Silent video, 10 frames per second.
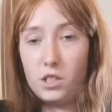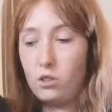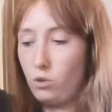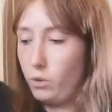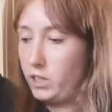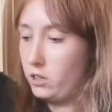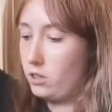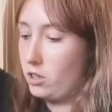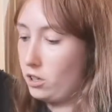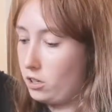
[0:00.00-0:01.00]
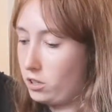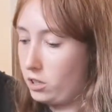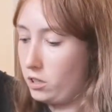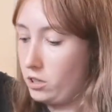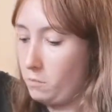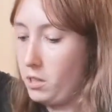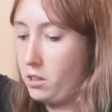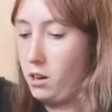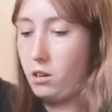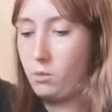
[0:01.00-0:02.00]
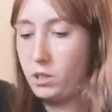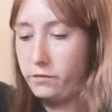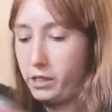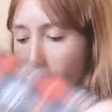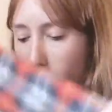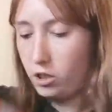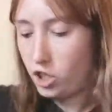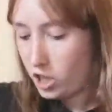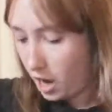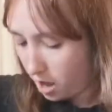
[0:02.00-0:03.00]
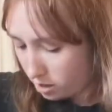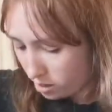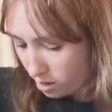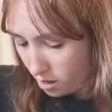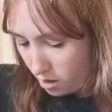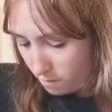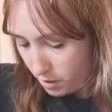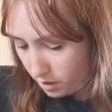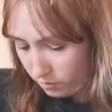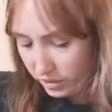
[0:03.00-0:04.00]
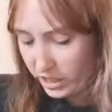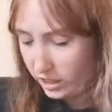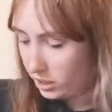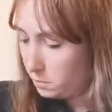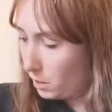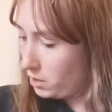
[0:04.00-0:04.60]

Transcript: which is always good and something that I always forget to check. But they're really nice